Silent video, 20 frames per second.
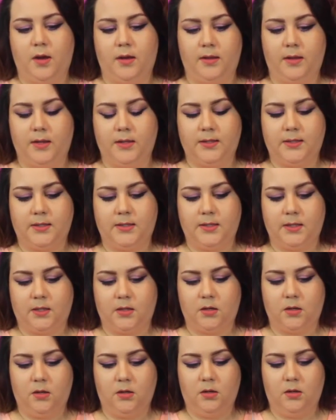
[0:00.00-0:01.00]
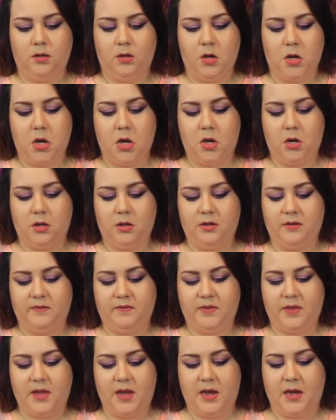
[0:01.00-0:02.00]
and then stick all
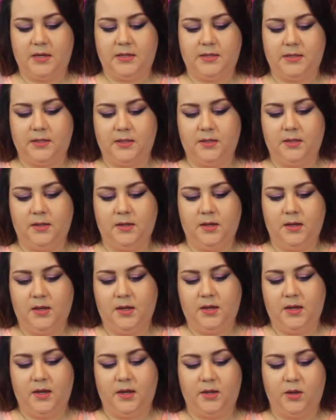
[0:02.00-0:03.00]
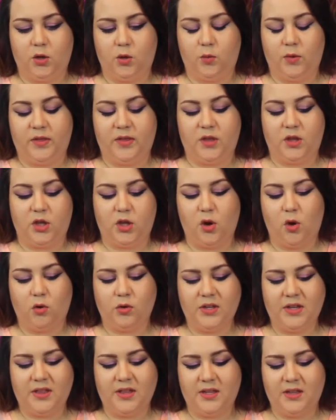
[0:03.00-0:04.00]
of that in there with it. The
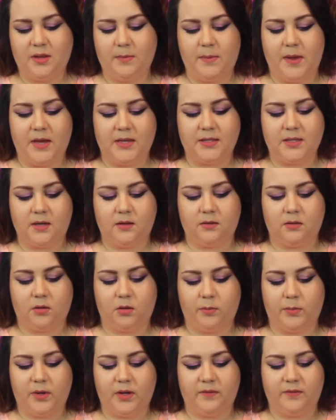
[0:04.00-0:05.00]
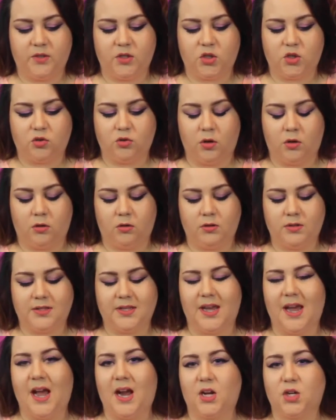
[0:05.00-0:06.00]
only thing that makes it a little bit of a struggle
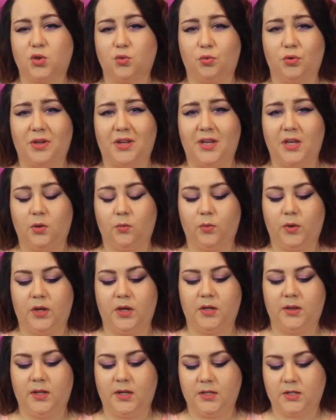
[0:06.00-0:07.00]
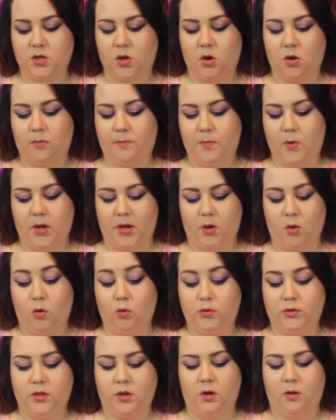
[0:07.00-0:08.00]
is the actual key ring that is like
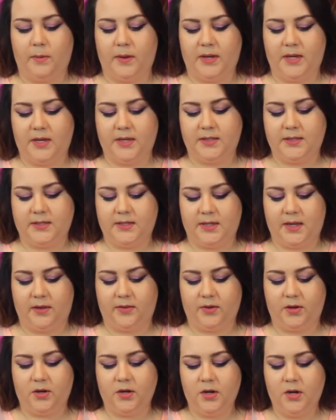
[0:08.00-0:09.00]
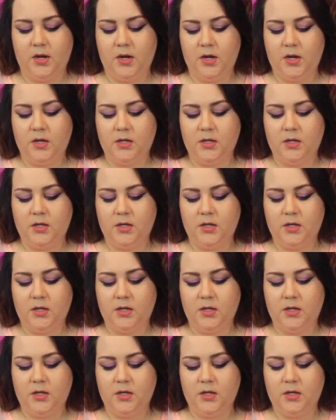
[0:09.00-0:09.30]
holding all my keys together.